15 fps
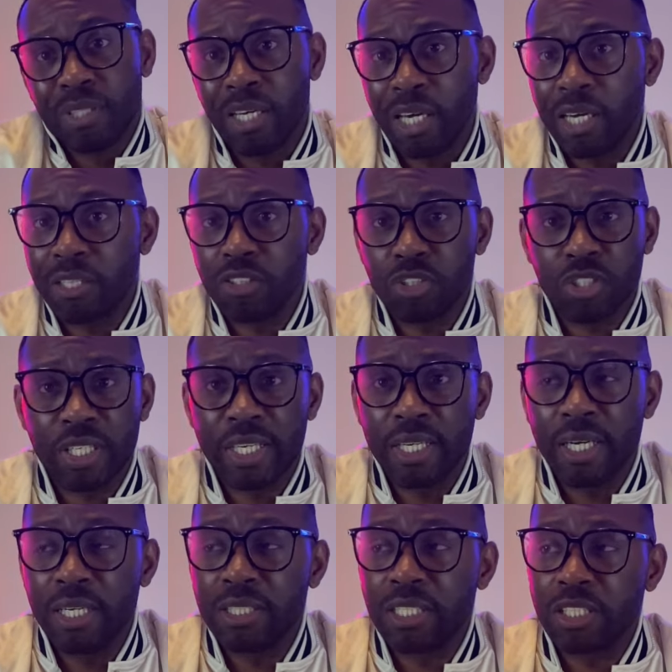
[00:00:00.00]
And just
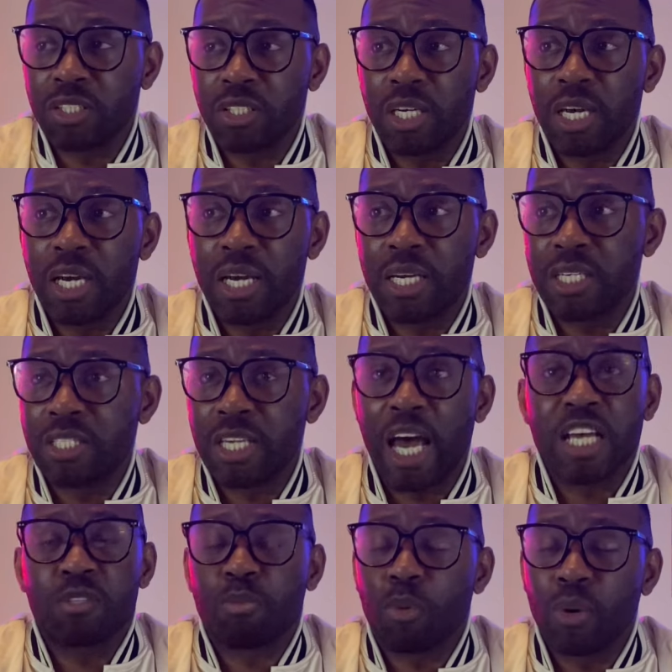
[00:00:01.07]

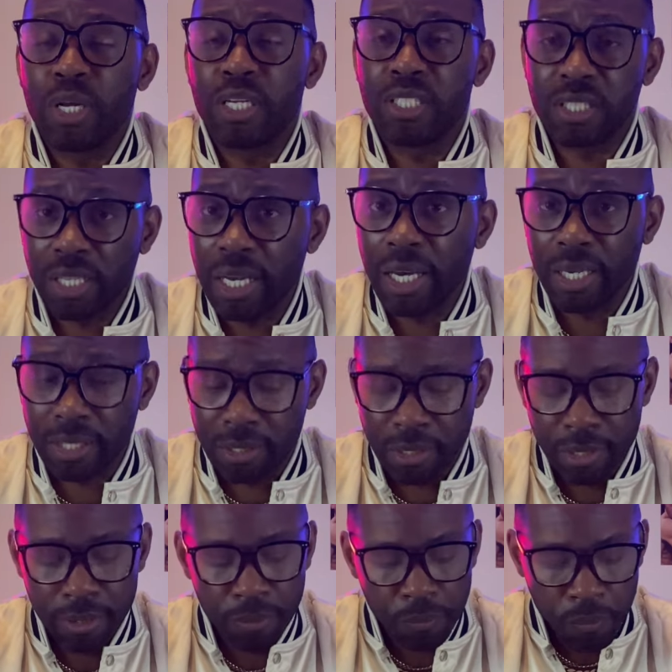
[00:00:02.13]
exasperate his legs.
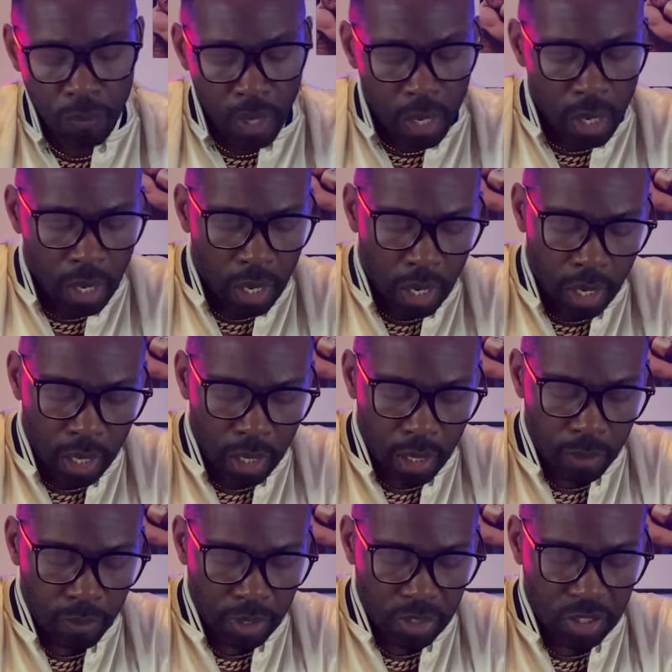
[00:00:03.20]

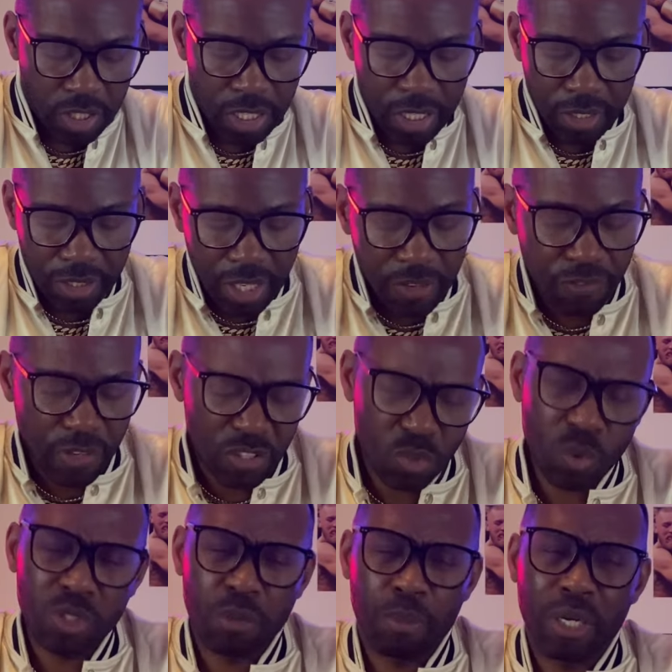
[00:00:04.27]
Let's see. Defense. What
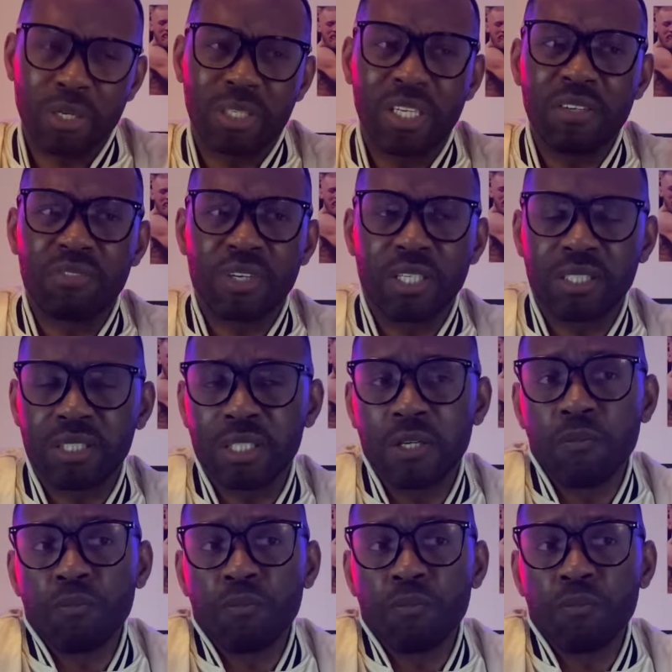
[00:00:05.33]
was a better defense?